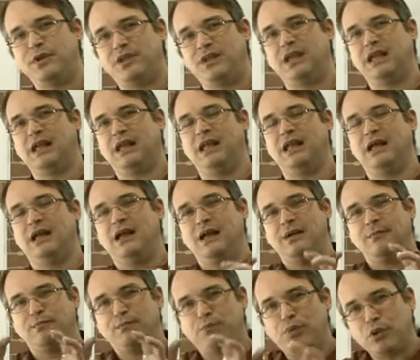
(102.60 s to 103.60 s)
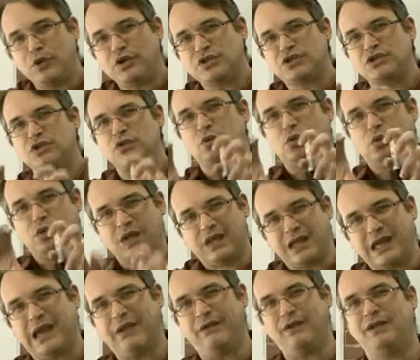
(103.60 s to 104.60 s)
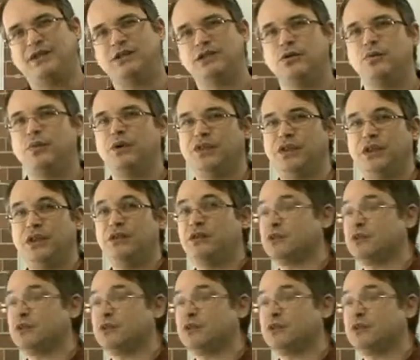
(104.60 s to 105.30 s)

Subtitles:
particular person or the character within